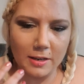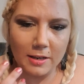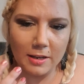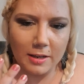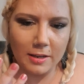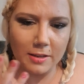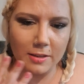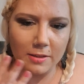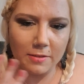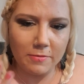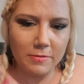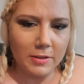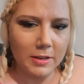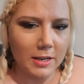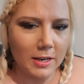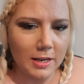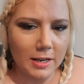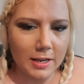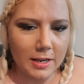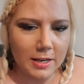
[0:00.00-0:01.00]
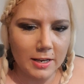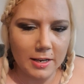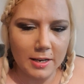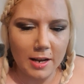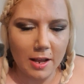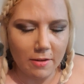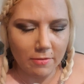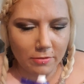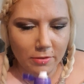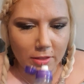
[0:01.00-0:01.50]
like the feeling and
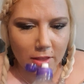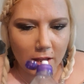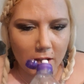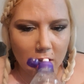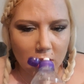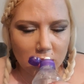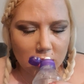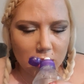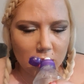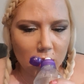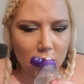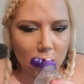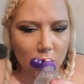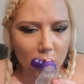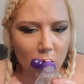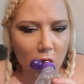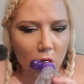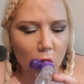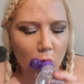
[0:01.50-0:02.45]
everything. So